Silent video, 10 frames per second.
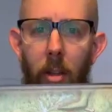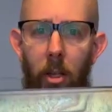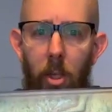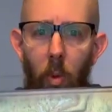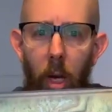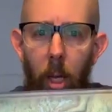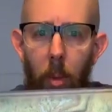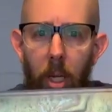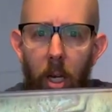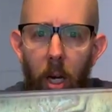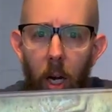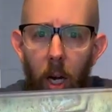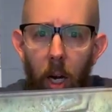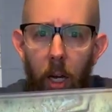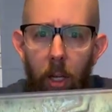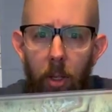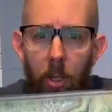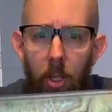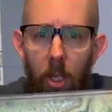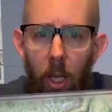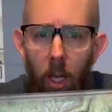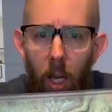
it this way because